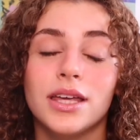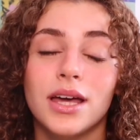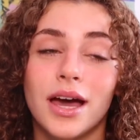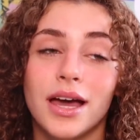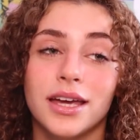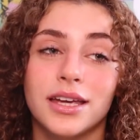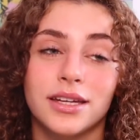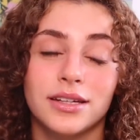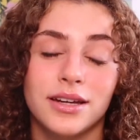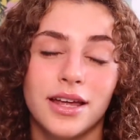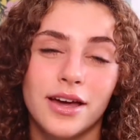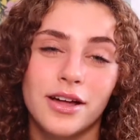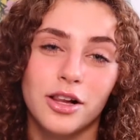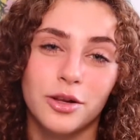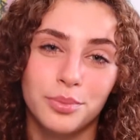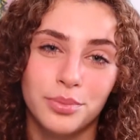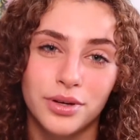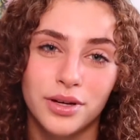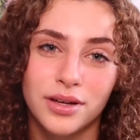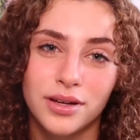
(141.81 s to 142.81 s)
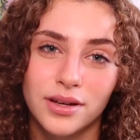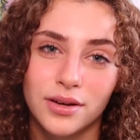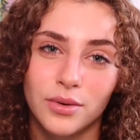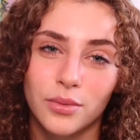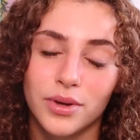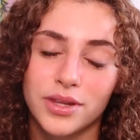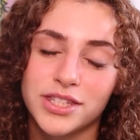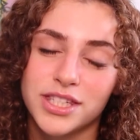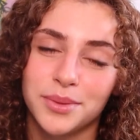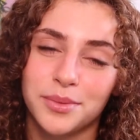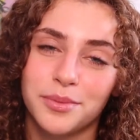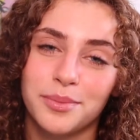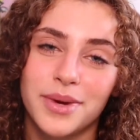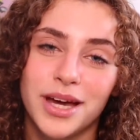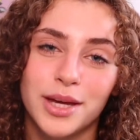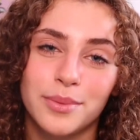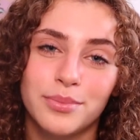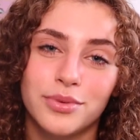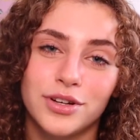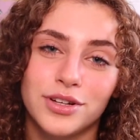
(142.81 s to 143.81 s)
I can help with some of
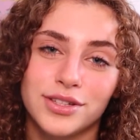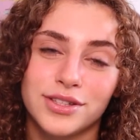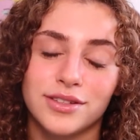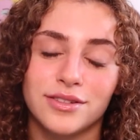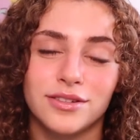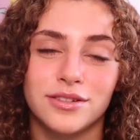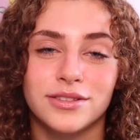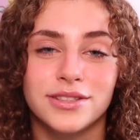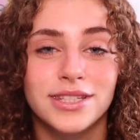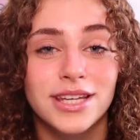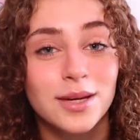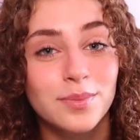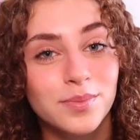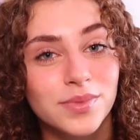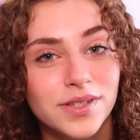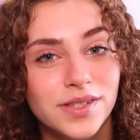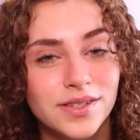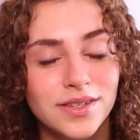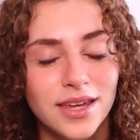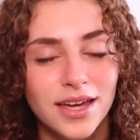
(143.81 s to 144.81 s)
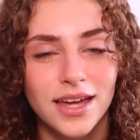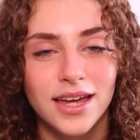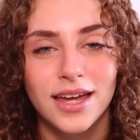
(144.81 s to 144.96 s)
my personal tips